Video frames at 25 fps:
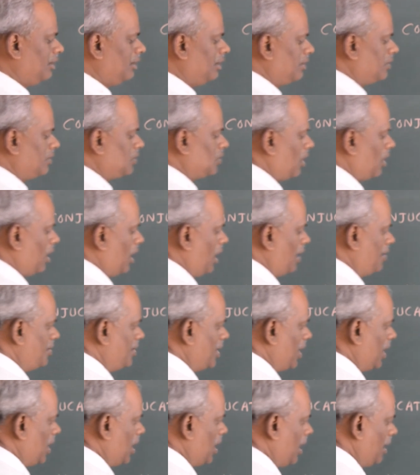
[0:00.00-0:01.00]
So on
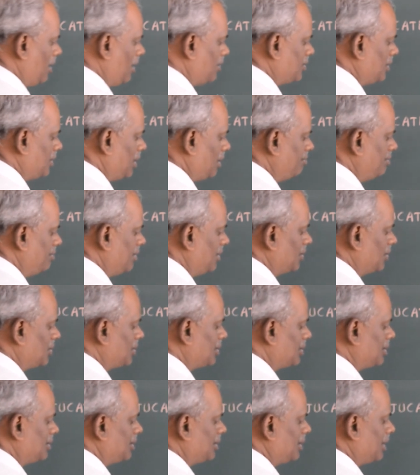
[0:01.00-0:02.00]
the loss of
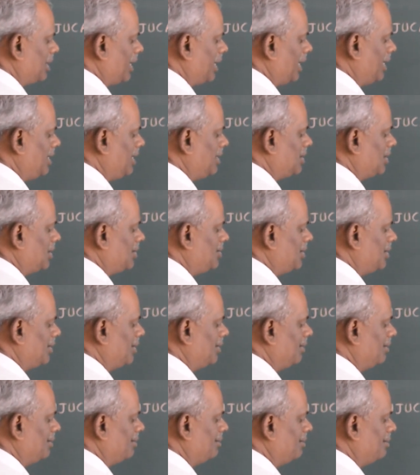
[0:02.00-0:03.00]
this hydrogen,